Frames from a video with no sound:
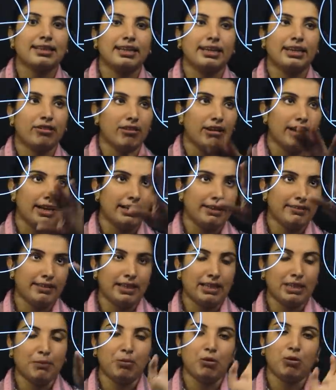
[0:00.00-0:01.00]
equal height,
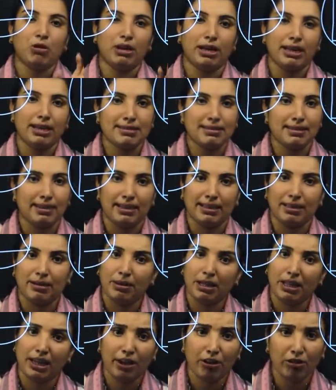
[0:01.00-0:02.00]
polygons,
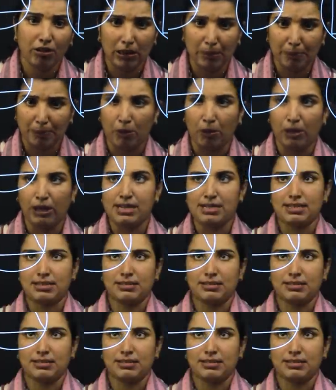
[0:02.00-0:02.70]
regular polygons.